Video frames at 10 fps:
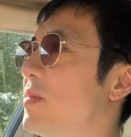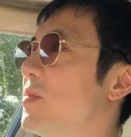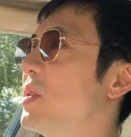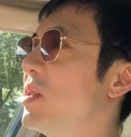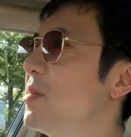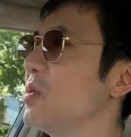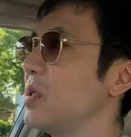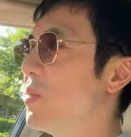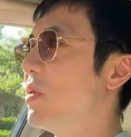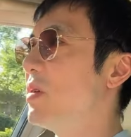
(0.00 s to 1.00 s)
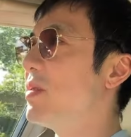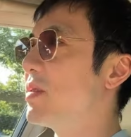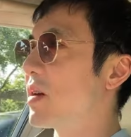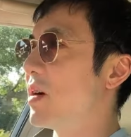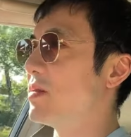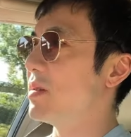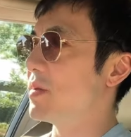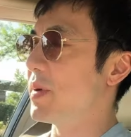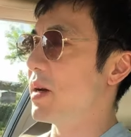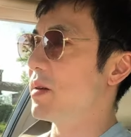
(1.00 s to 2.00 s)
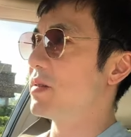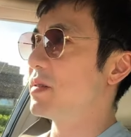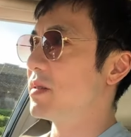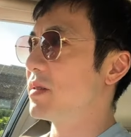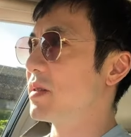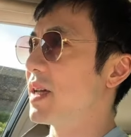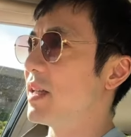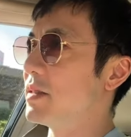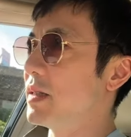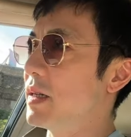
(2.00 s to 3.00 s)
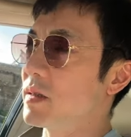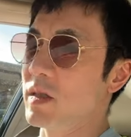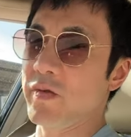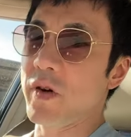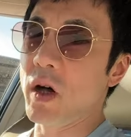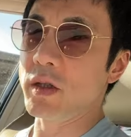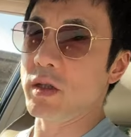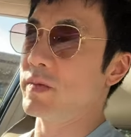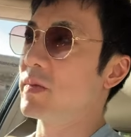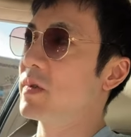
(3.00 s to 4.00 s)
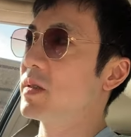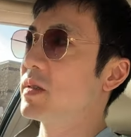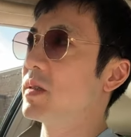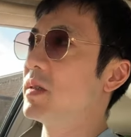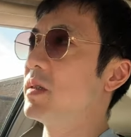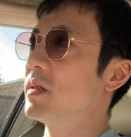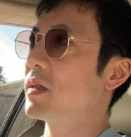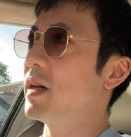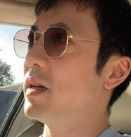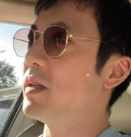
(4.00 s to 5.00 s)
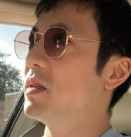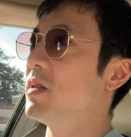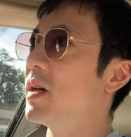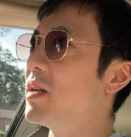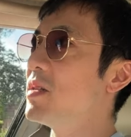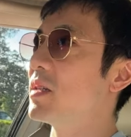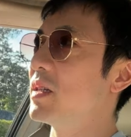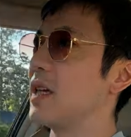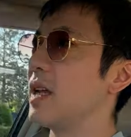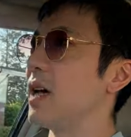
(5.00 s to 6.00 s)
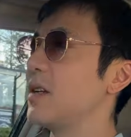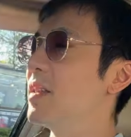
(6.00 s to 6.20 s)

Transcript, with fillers: But the most important concept about calisthenics is volume, okay? You gotta get out